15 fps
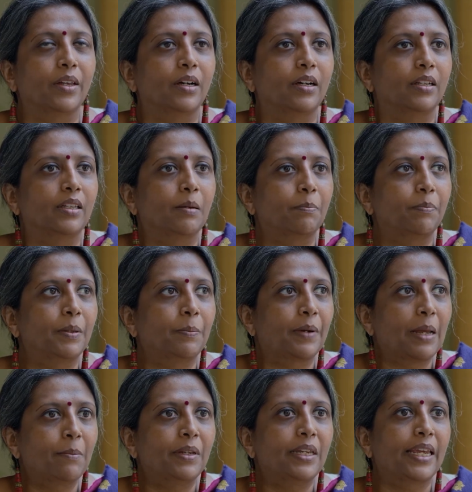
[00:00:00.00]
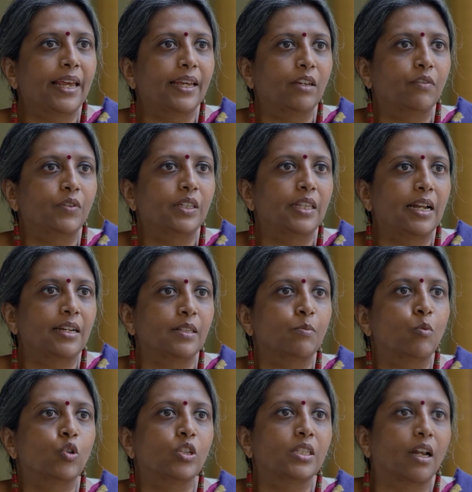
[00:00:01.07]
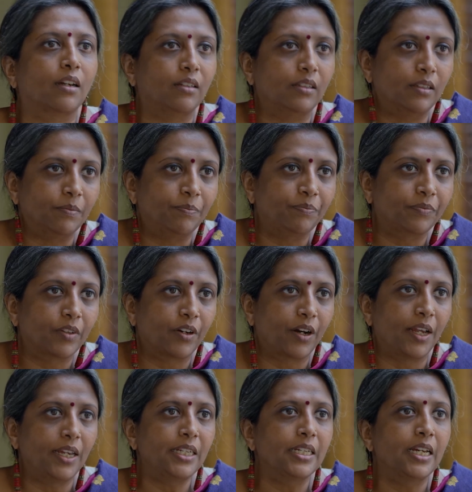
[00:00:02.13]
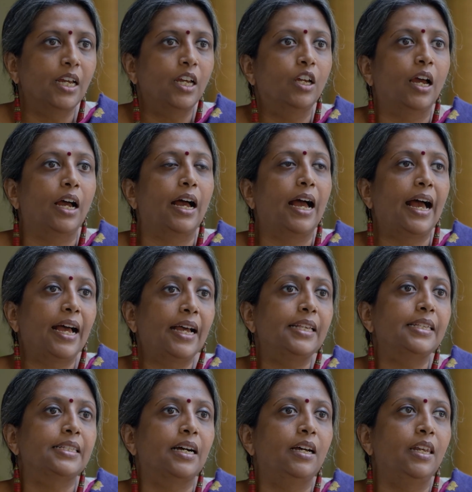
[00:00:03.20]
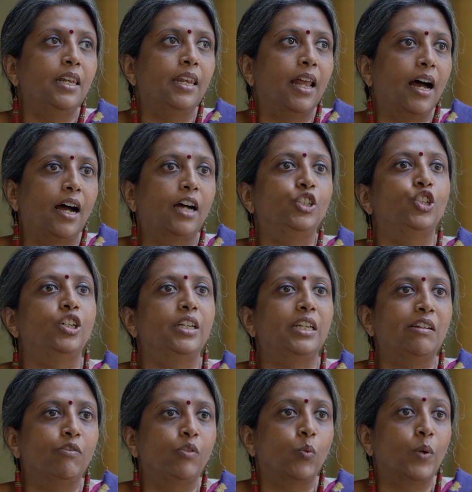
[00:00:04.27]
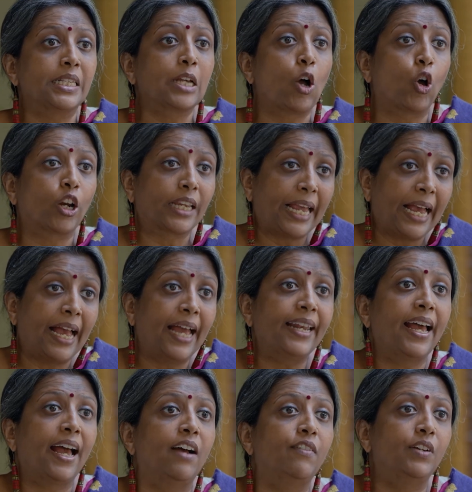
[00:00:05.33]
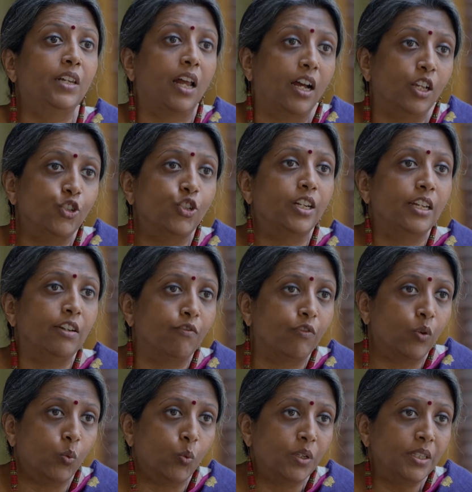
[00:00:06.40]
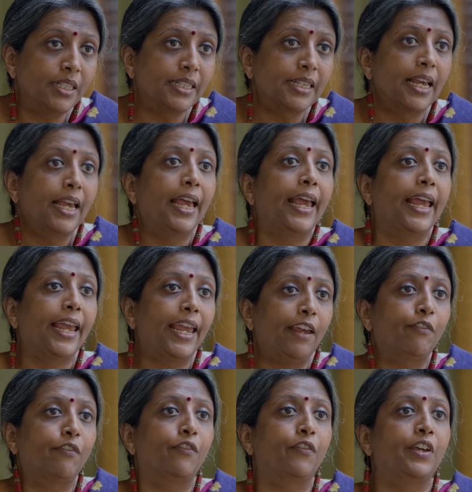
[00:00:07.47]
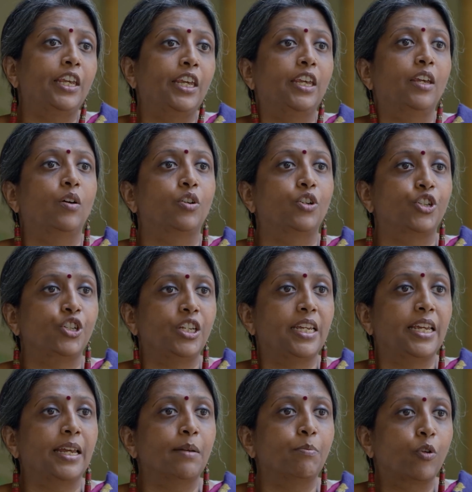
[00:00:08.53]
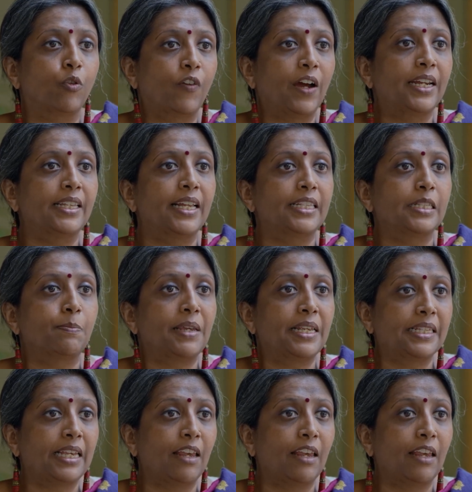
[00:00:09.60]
the primary caregiver that is more subtle, right, has a larger influence, or can have a larger influence, if he or she can provide that space